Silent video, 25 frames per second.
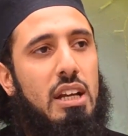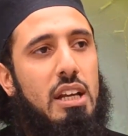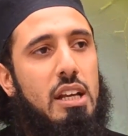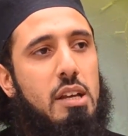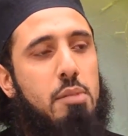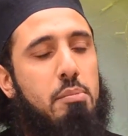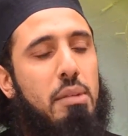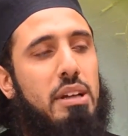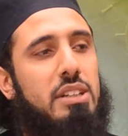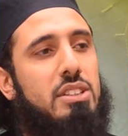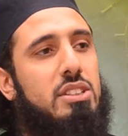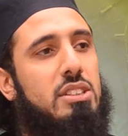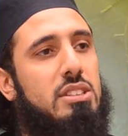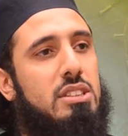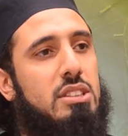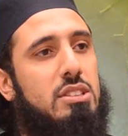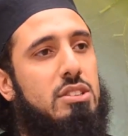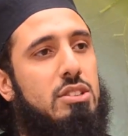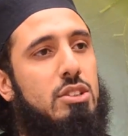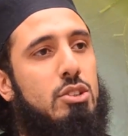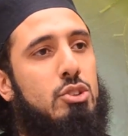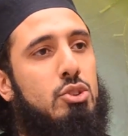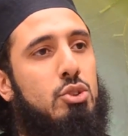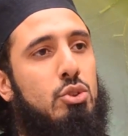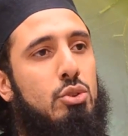he mentions
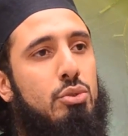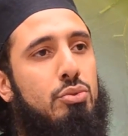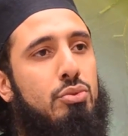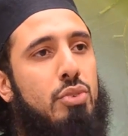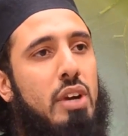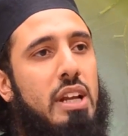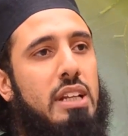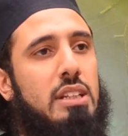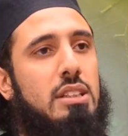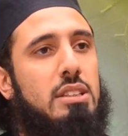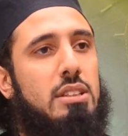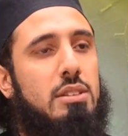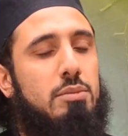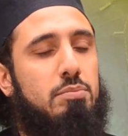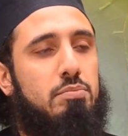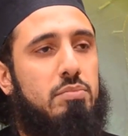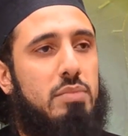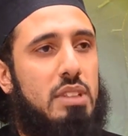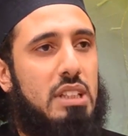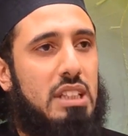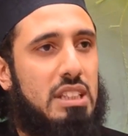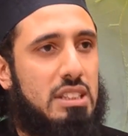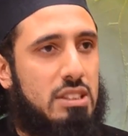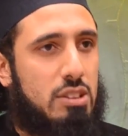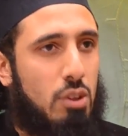as the true friend
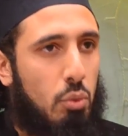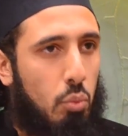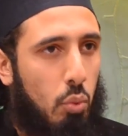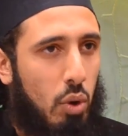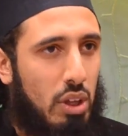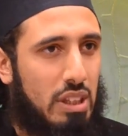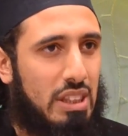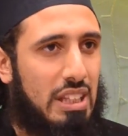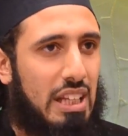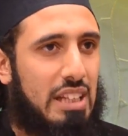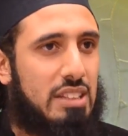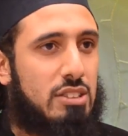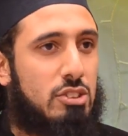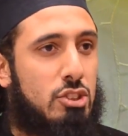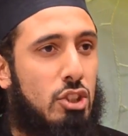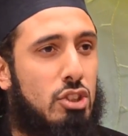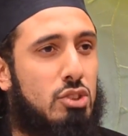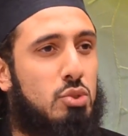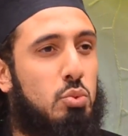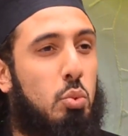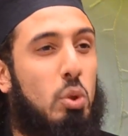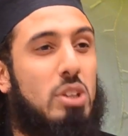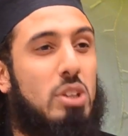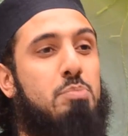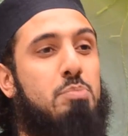is the one that
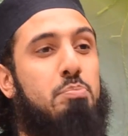does